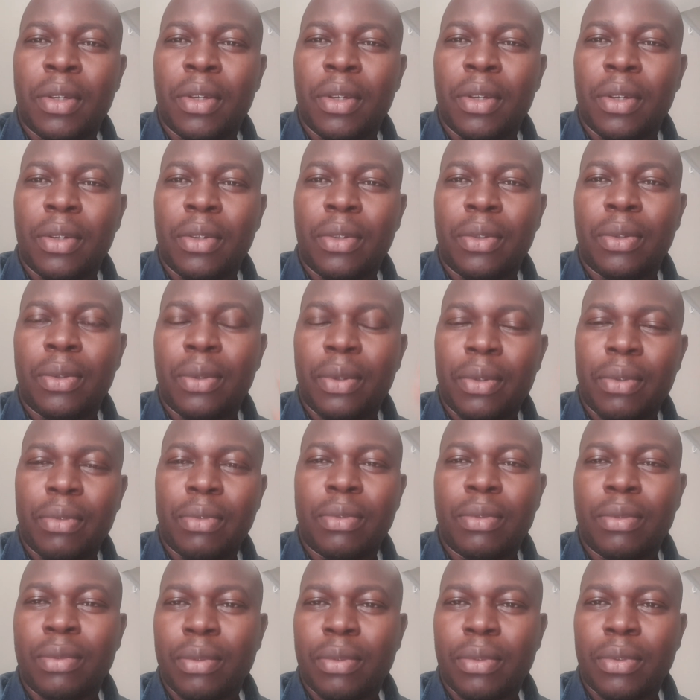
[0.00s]
you
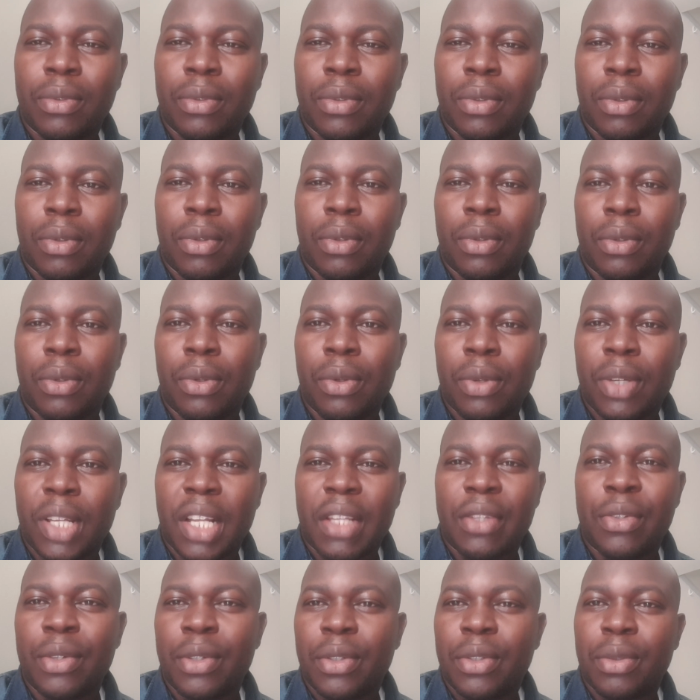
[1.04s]
you
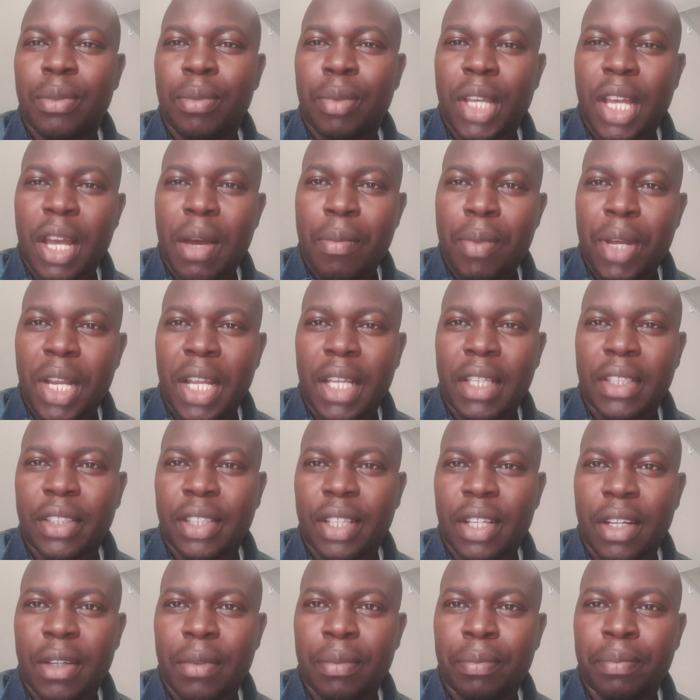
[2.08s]
graduate to become a
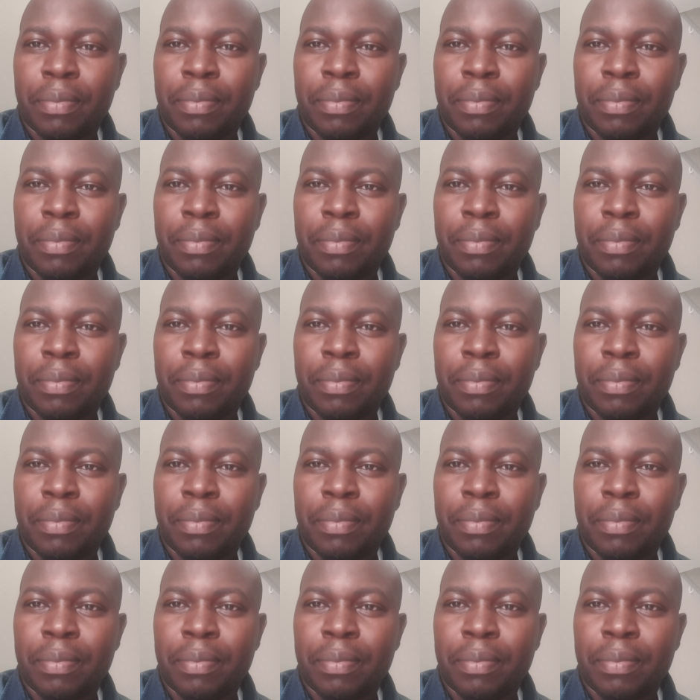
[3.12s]
lecturer.